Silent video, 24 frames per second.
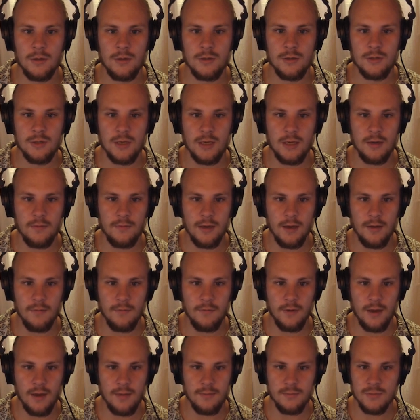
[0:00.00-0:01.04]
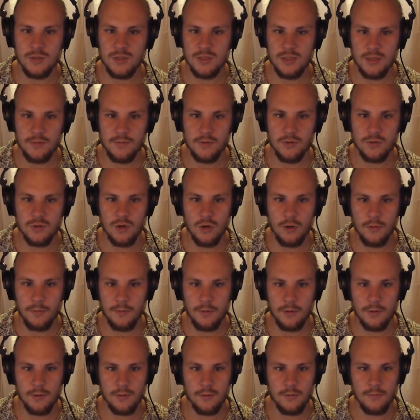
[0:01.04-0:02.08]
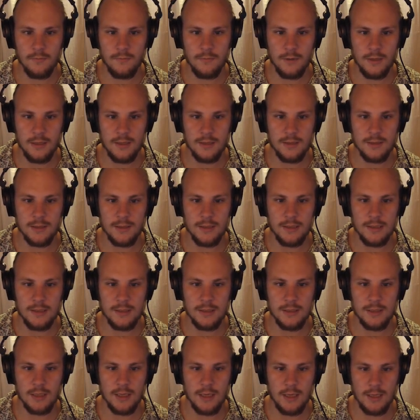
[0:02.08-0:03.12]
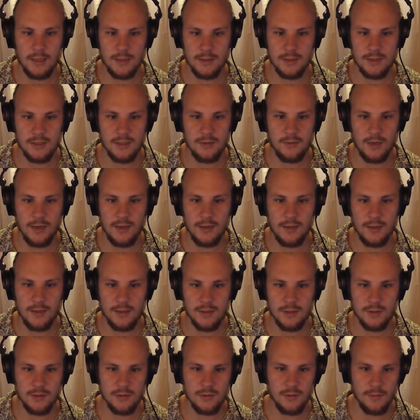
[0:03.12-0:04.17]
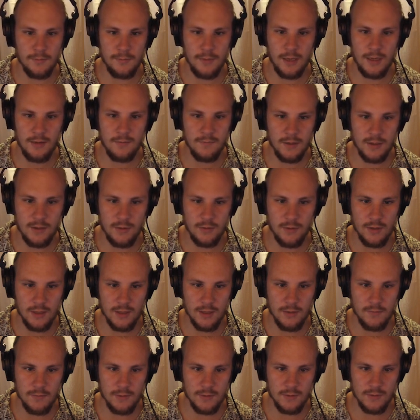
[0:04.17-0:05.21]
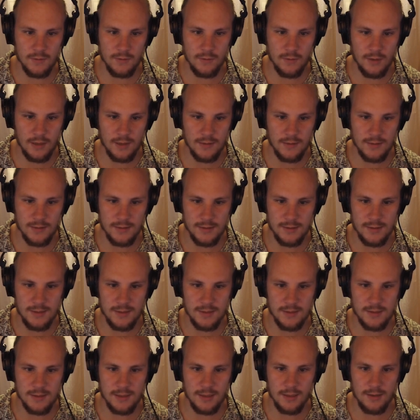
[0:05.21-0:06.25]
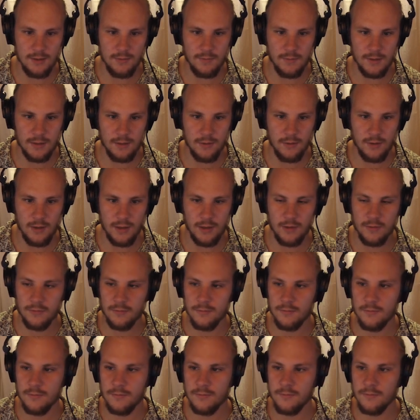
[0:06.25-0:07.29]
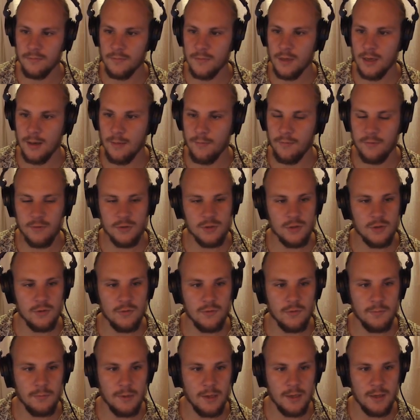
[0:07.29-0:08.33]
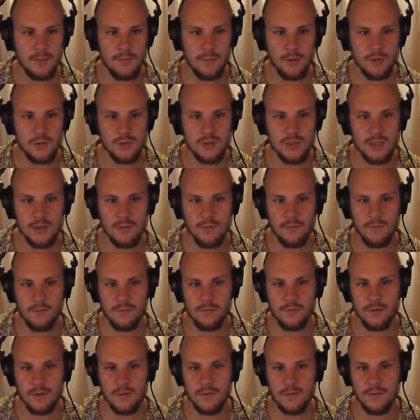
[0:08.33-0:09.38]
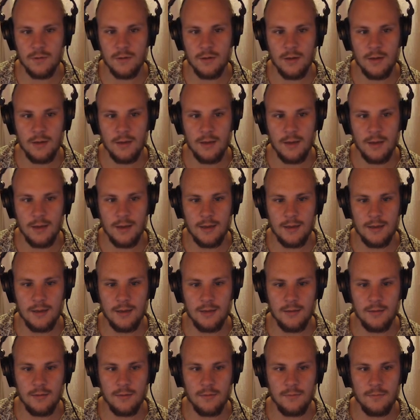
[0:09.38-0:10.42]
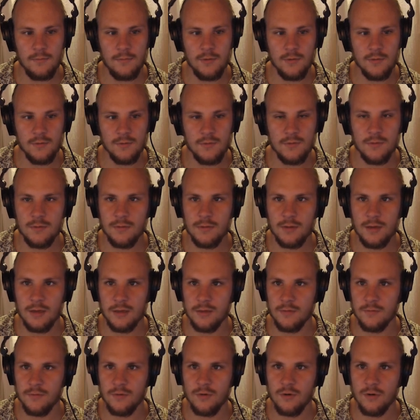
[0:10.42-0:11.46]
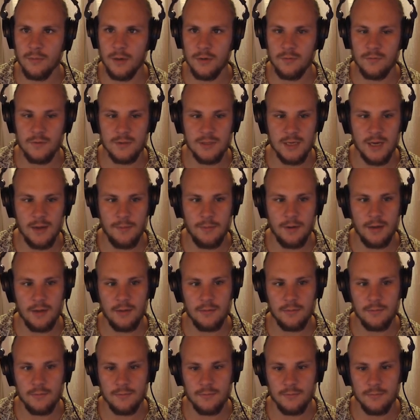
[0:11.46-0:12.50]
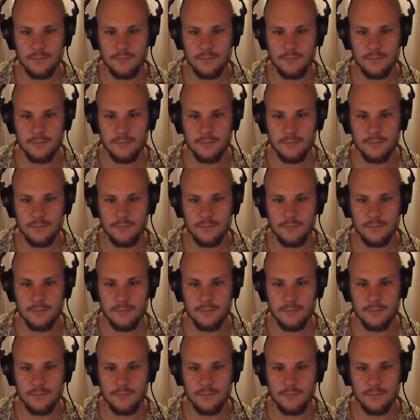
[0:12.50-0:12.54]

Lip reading: So here we have Stereoscope, which is a stereo analyzer. The main window that you want to look at is this little window here. I'm first going to play a mono signal through it, and then we'll kind of talk about what's happening.